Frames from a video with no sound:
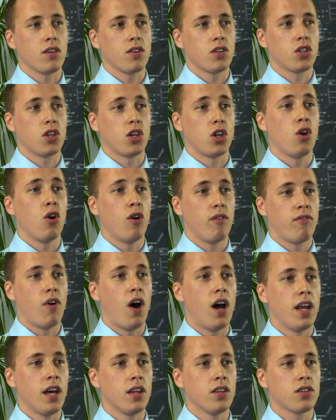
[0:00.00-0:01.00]
secure
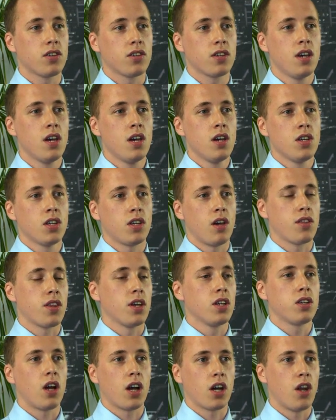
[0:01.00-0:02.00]
finance. So
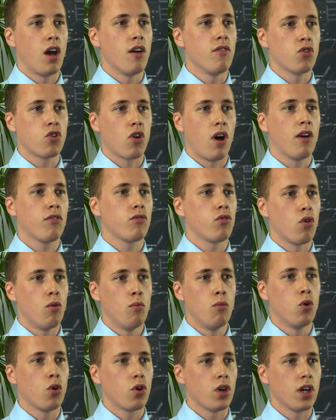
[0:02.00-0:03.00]
things like an overdraft or a
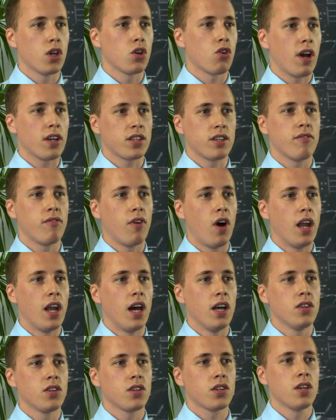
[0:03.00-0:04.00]
mortgage or asset
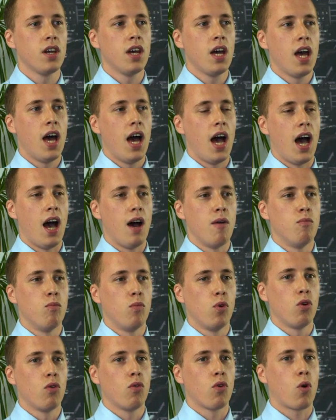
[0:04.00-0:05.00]
finance
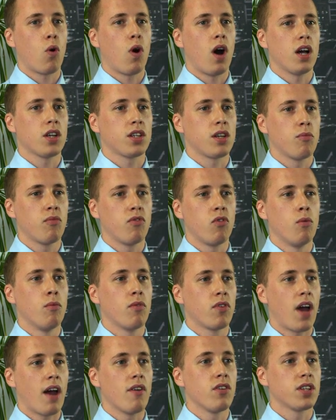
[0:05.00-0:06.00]
will all require some form
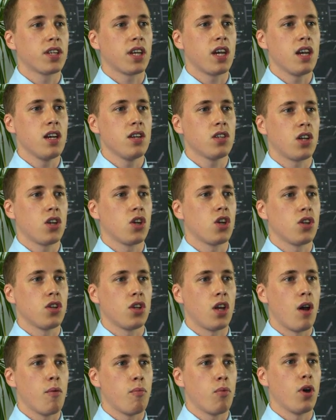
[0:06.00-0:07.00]
of guarantee, such as
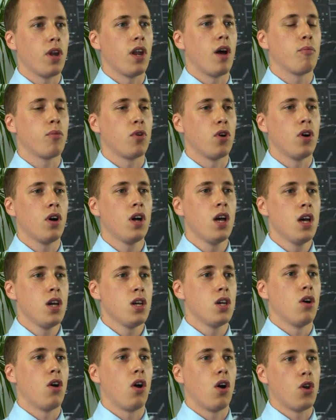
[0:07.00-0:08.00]
putting up
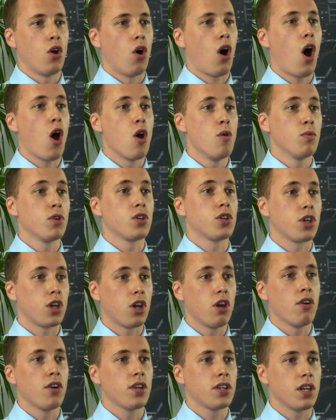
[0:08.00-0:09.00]
your home as
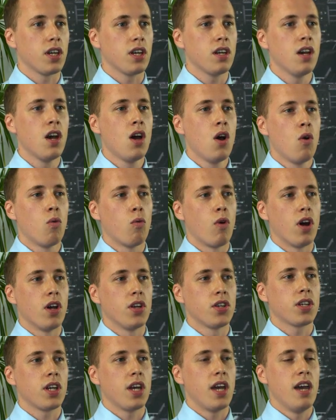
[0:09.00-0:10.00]
security.
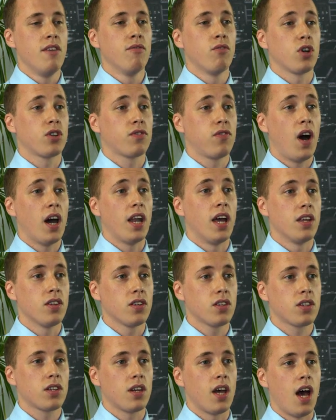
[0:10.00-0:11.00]
Whereas invoice
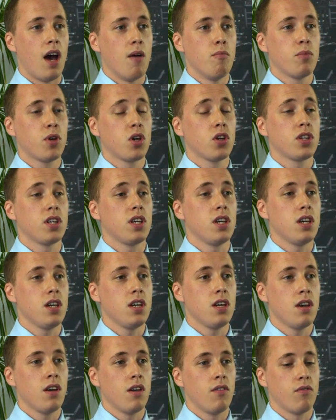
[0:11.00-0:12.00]
finance, because
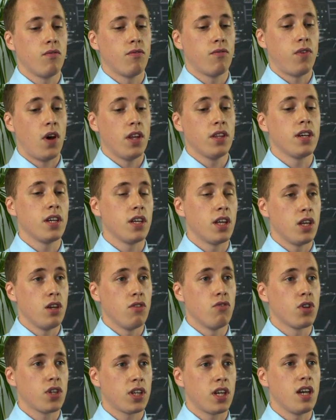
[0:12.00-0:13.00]
the funding that
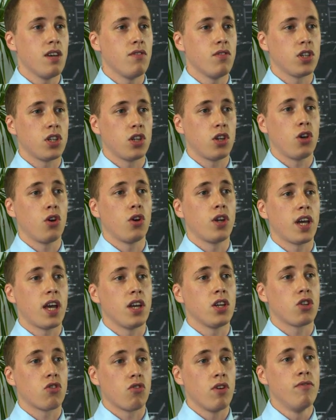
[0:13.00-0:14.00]
you receive is secured
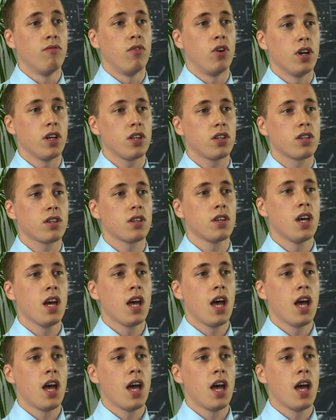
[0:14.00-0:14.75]
against your invoice,